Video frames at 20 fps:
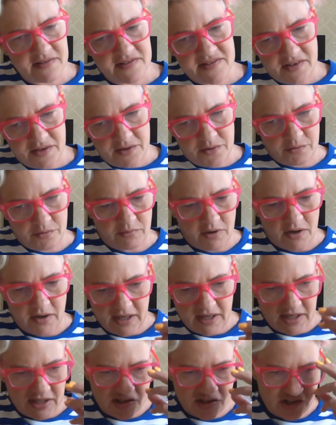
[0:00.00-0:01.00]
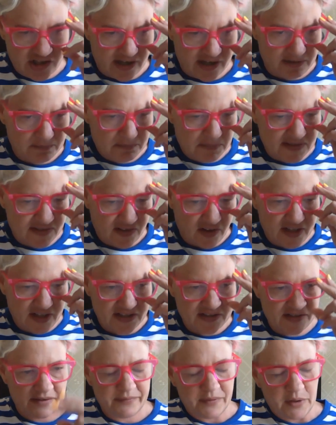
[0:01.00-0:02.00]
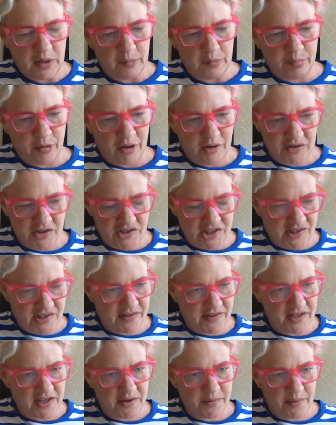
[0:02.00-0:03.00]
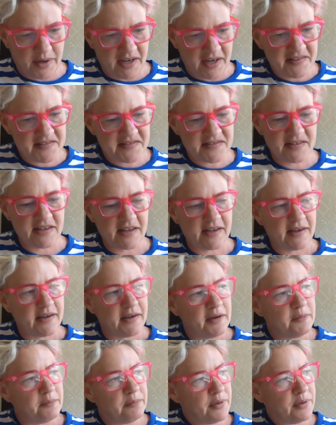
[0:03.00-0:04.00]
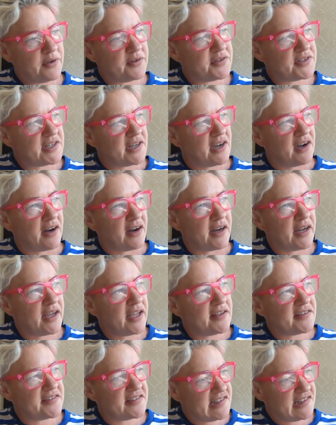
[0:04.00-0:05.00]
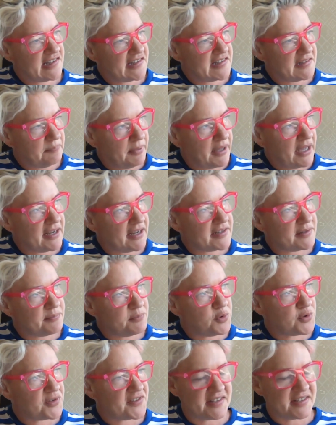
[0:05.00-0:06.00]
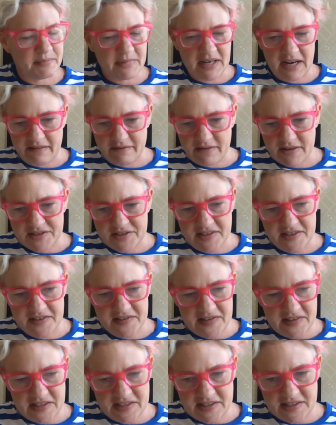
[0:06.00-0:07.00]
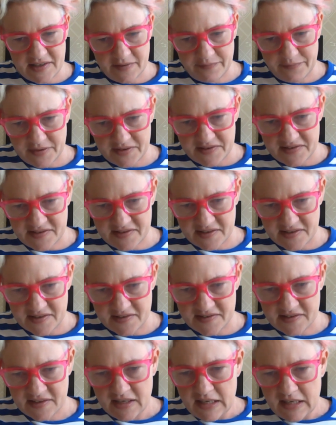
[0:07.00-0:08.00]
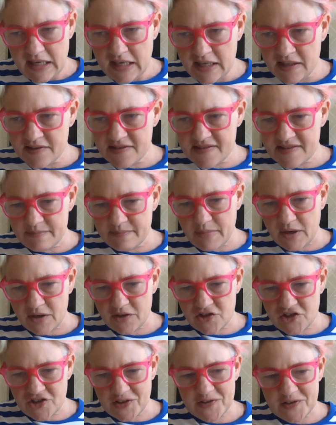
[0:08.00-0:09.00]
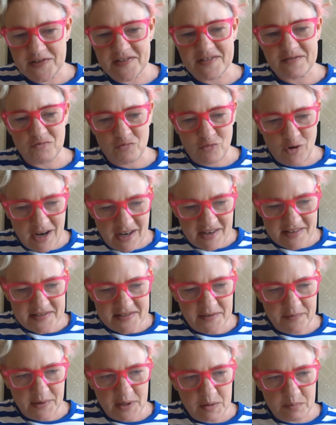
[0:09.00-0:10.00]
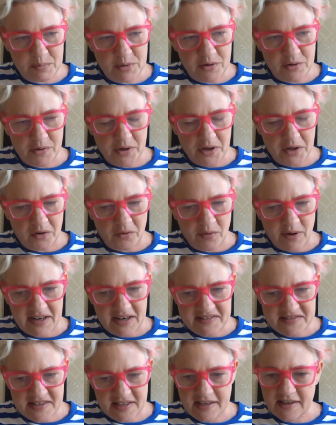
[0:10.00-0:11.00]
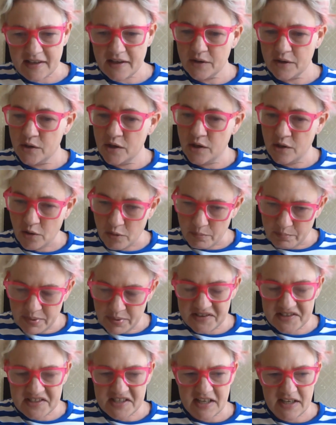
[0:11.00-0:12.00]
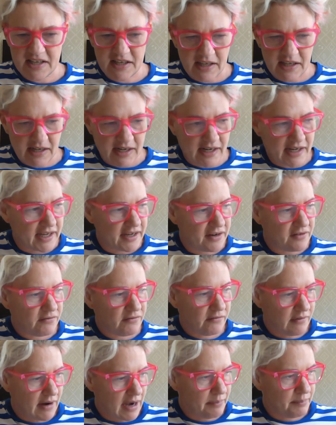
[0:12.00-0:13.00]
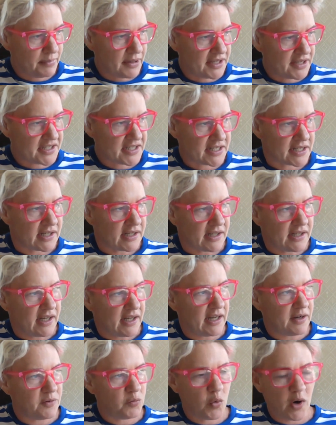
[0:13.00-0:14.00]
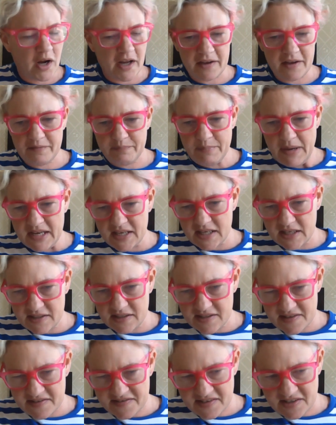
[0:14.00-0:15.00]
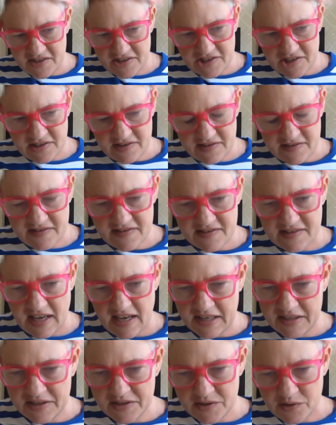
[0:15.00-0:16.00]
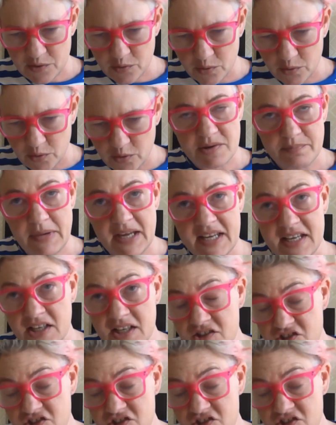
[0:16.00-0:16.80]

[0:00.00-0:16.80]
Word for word: So you're right, AJ, slightly different approach to the US but I suspect more similarities than differences, in so much as relatively bureaucratic, not particularly rapid in way of making decisions and or making